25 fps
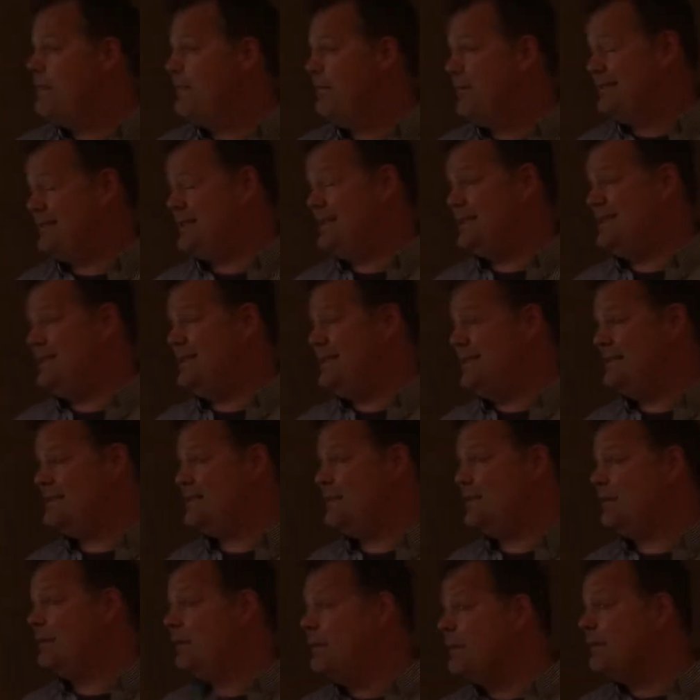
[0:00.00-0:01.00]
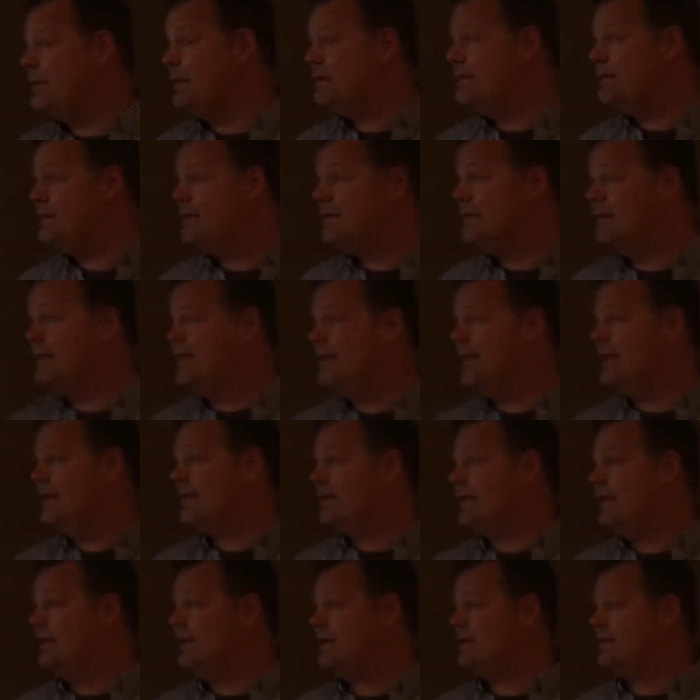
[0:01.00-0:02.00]
which is a disagreement
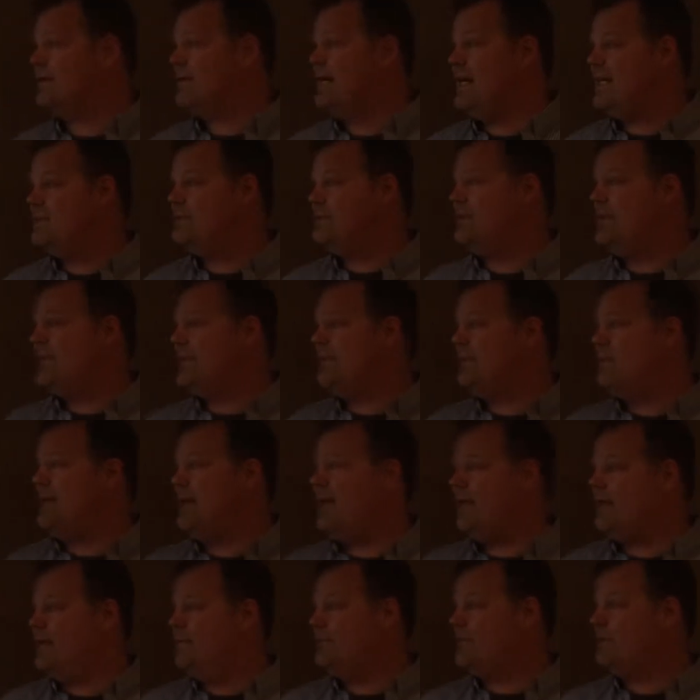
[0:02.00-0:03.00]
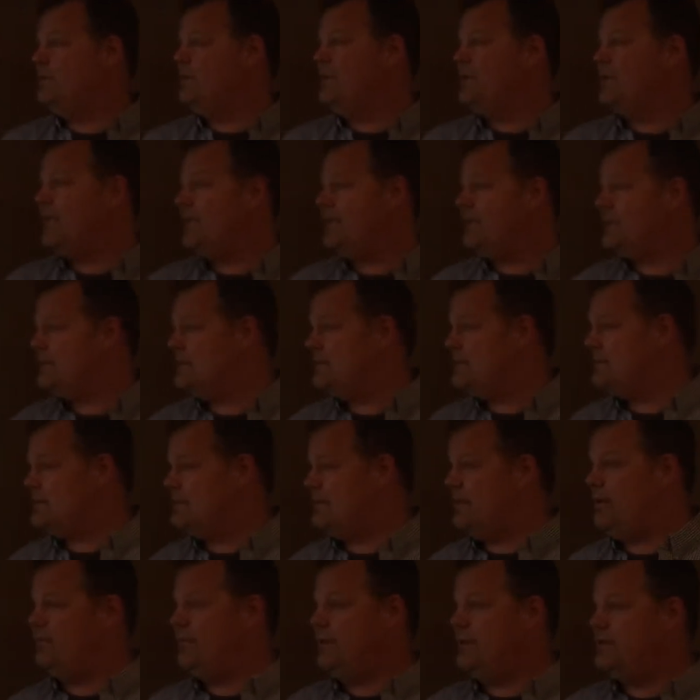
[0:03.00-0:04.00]
characterized by competitive communication,
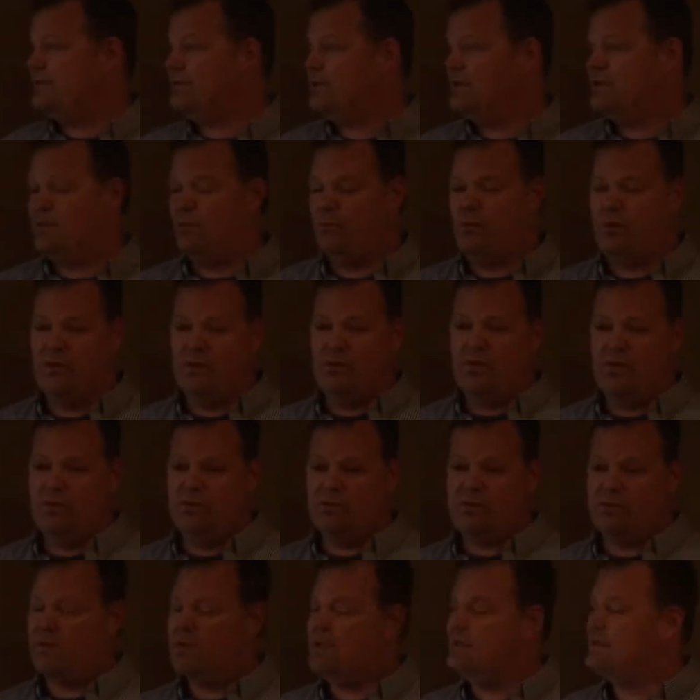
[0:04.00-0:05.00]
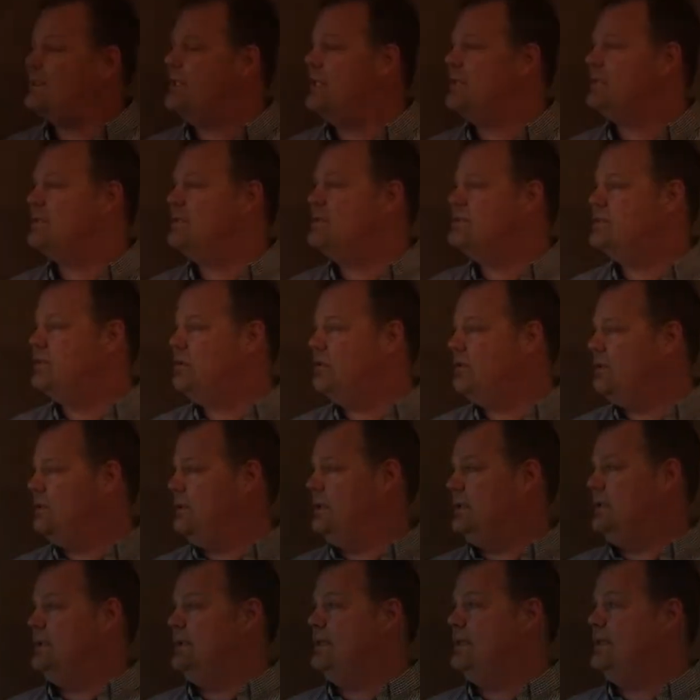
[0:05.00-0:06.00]
self-interest, and win-lose orientation. So
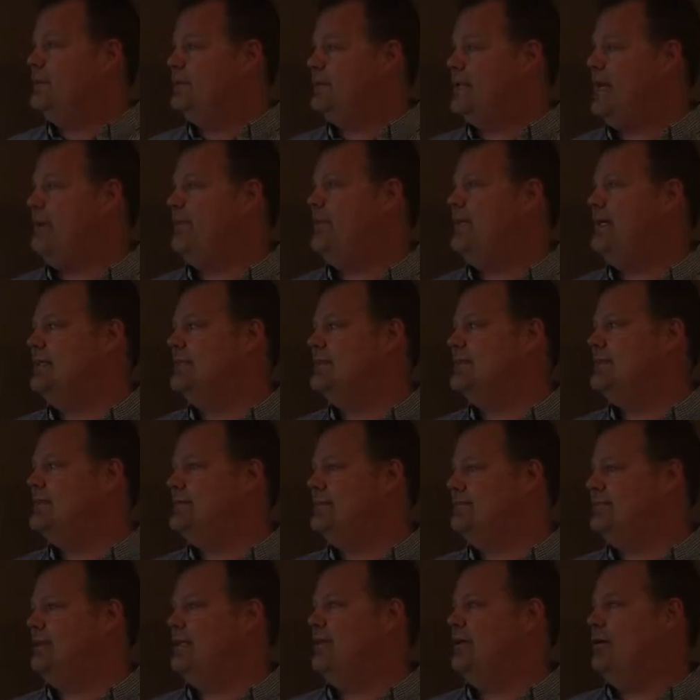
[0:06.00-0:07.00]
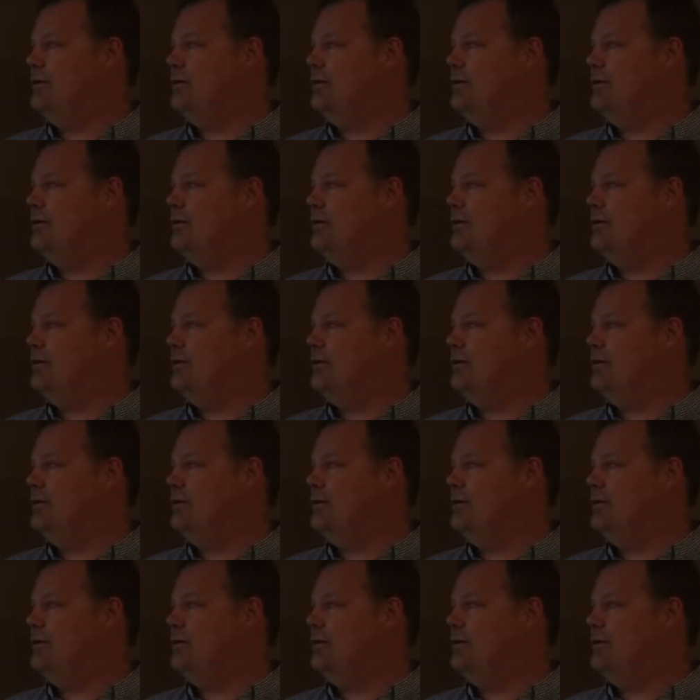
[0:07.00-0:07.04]
that means is,